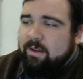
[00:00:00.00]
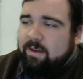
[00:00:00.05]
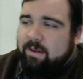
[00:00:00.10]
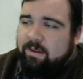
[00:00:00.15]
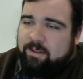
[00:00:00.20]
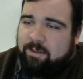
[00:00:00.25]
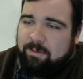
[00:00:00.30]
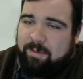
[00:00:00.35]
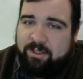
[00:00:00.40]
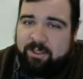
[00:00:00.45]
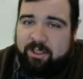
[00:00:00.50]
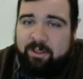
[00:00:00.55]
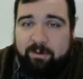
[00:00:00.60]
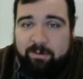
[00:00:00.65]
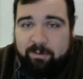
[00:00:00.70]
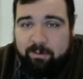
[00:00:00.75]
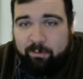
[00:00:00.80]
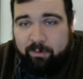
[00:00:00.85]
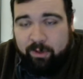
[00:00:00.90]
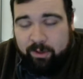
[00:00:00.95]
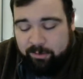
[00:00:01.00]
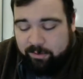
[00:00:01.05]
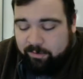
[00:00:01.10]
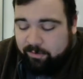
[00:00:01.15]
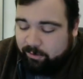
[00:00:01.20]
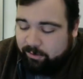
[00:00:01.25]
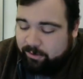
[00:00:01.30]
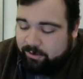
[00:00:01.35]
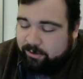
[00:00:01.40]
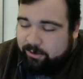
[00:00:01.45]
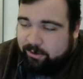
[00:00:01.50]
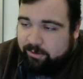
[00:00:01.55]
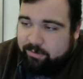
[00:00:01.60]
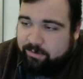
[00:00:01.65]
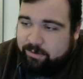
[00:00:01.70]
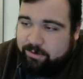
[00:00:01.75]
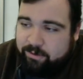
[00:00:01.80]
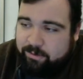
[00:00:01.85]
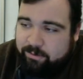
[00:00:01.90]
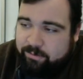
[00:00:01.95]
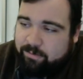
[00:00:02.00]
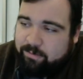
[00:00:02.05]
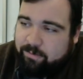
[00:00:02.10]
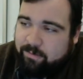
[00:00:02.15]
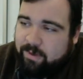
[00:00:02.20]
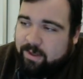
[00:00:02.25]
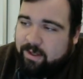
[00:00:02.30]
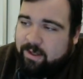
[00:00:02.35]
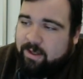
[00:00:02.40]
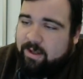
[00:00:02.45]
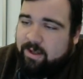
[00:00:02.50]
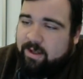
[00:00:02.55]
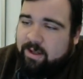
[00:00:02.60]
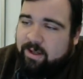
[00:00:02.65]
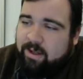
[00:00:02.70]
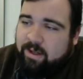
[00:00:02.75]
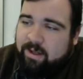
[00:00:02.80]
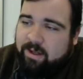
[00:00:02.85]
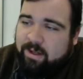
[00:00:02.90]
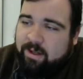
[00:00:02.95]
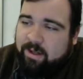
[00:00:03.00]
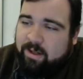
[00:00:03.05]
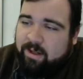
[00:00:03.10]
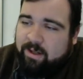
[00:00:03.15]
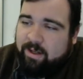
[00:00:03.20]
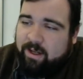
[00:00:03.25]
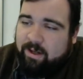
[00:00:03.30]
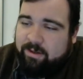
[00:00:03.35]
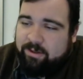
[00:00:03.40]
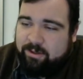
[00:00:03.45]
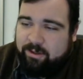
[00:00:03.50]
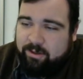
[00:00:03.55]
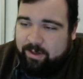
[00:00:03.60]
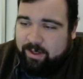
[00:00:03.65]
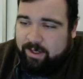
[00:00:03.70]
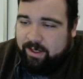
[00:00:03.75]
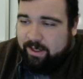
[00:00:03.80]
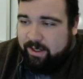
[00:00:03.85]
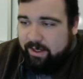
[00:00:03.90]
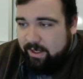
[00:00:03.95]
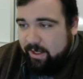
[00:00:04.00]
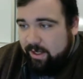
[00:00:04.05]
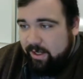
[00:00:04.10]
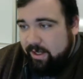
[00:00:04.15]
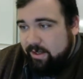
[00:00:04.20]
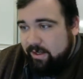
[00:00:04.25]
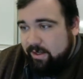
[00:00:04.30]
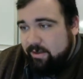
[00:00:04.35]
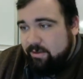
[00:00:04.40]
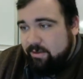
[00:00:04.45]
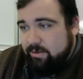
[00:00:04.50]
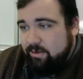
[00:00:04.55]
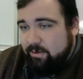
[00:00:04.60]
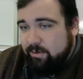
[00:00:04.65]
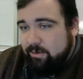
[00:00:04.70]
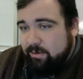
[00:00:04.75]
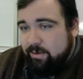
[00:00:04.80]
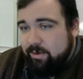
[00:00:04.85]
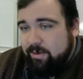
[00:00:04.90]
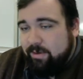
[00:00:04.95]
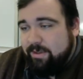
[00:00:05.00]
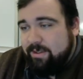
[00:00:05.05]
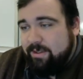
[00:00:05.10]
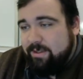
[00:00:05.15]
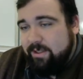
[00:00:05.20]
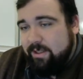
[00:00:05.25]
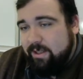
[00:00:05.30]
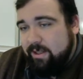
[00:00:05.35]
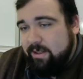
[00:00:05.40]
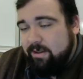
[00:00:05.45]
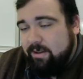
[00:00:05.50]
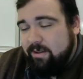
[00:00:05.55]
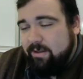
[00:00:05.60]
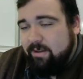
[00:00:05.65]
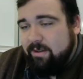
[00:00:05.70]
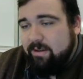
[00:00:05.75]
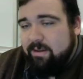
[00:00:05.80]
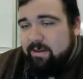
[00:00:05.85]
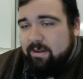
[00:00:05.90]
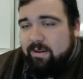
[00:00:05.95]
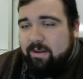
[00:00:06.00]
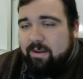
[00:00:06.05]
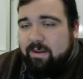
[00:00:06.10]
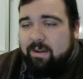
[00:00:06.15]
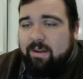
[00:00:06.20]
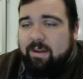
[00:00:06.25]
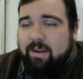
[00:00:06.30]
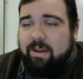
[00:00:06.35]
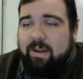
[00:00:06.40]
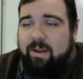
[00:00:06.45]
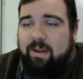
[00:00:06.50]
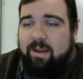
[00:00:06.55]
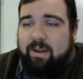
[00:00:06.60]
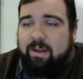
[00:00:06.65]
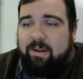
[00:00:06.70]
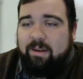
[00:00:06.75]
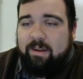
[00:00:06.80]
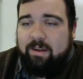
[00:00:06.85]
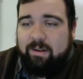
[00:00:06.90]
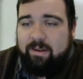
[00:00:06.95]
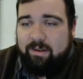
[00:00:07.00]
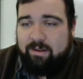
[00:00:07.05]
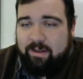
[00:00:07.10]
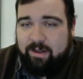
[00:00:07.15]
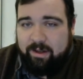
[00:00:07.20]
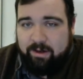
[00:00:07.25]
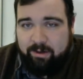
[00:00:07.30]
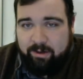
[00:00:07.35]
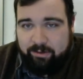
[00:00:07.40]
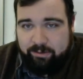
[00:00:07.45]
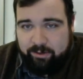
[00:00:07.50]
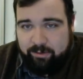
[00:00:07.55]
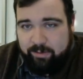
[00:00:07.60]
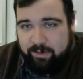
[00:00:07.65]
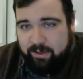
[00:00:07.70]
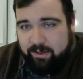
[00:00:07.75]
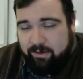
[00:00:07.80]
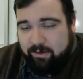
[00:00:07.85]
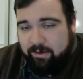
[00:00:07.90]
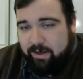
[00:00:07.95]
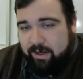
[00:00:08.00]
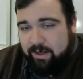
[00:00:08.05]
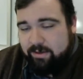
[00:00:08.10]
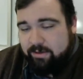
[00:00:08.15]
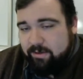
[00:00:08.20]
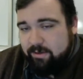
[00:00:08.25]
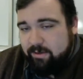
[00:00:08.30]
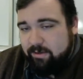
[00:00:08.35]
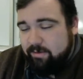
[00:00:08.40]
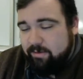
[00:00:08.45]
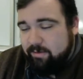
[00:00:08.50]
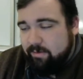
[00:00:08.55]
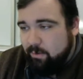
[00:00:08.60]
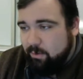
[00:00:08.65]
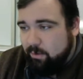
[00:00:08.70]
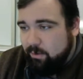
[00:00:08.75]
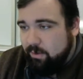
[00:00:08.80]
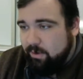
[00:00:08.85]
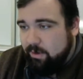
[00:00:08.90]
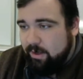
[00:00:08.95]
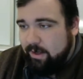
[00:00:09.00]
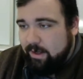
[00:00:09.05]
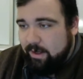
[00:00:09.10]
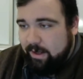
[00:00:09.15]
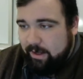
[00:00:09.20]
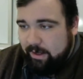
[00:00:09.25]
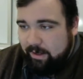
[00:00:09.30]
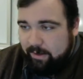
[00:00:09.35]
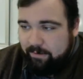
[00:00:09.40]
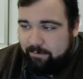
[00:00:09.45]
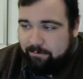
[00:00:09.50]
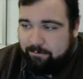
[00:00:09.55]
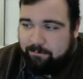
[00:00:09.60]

So by solving for 1, we've already solved for 2. Now let's go ahead and do C, and that'll also be our answer for A.